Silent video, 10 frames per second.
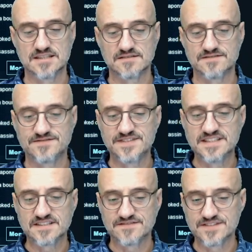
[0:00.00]

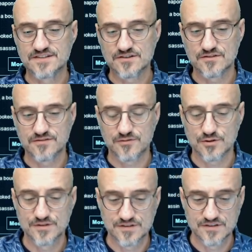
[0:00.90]
feats of physical
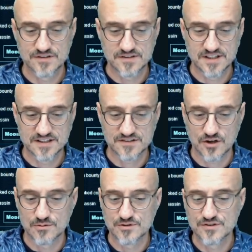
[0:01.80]
force that is
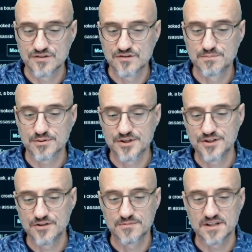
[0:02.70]
almost
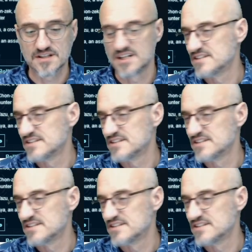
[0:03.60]
superhuman, like the